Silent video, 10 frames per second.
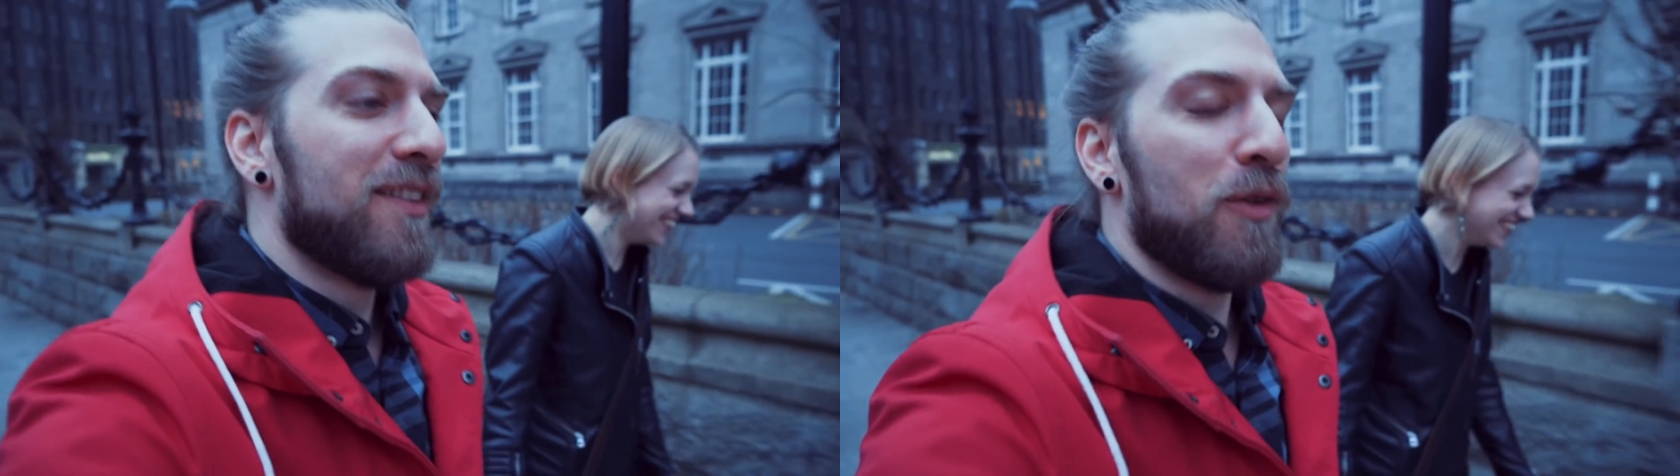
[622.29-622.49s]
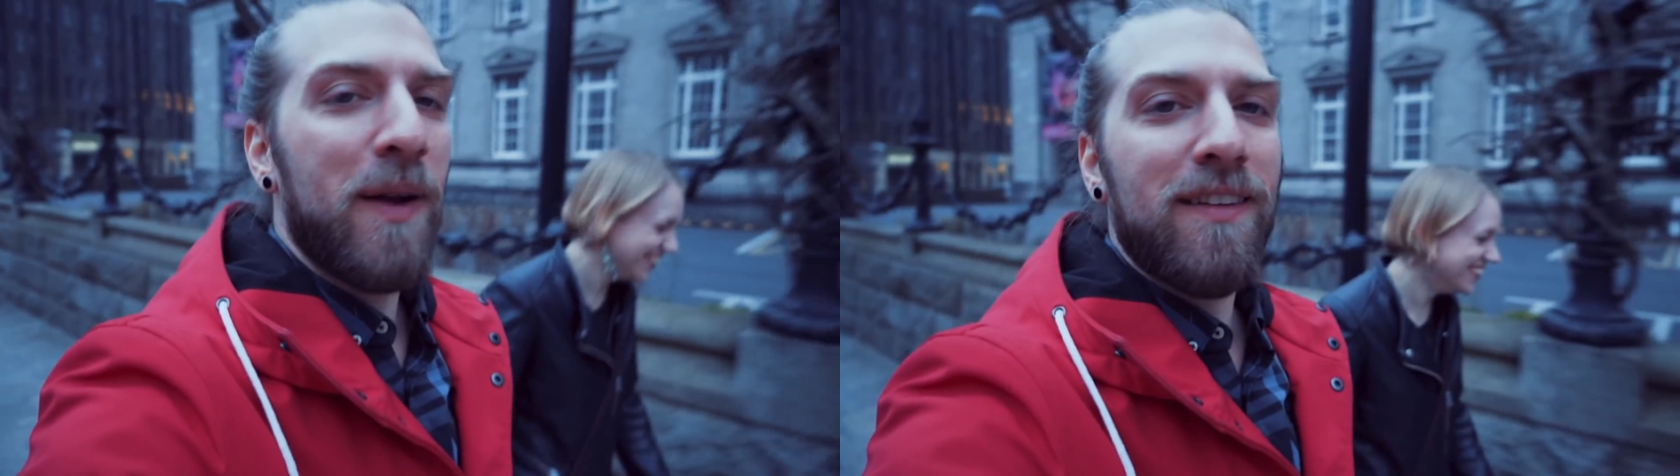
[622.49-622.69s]

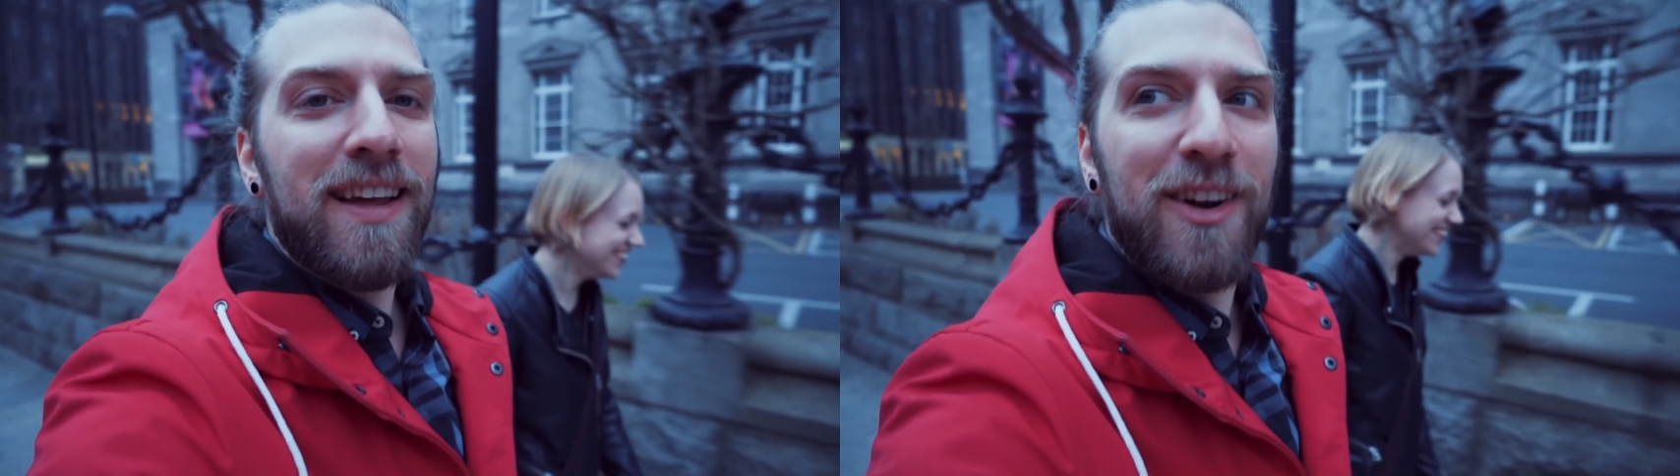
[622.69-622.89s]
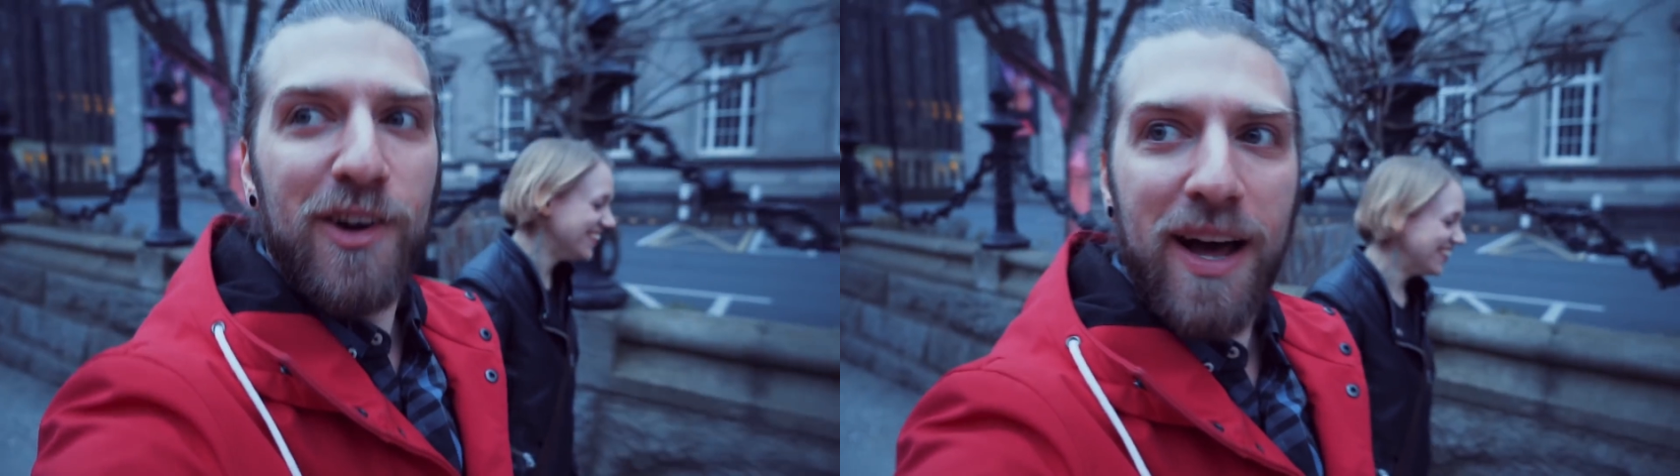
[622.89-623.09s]
So
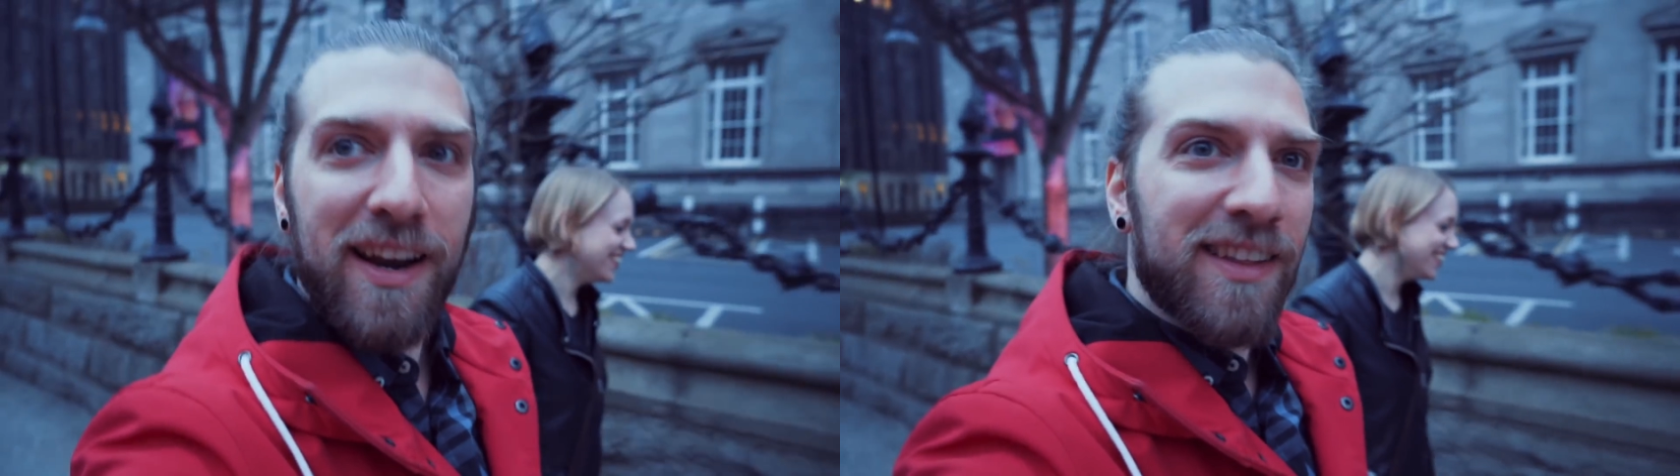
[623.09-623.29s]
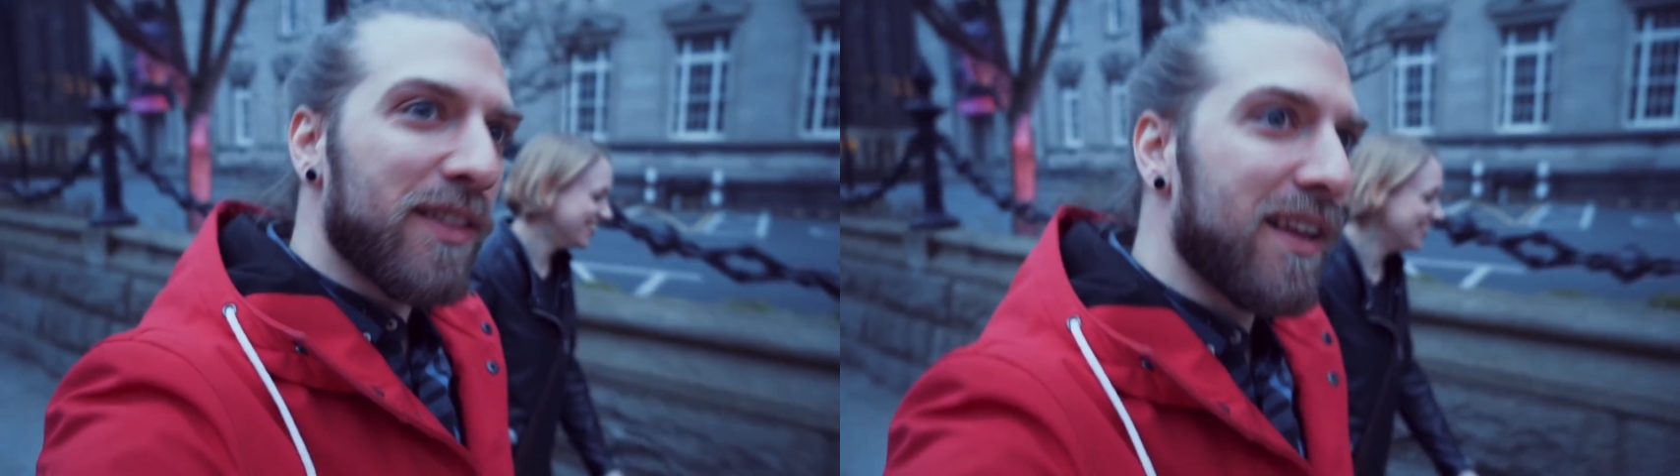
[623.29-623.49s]
apparently I don't know how
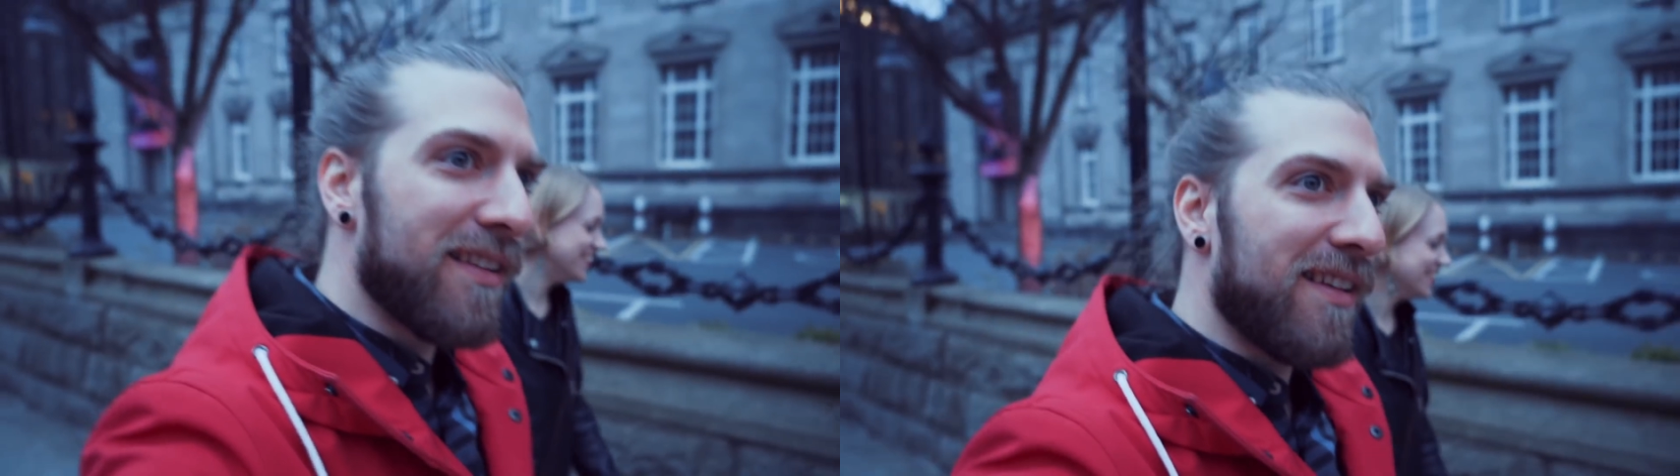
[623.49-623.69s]
to do things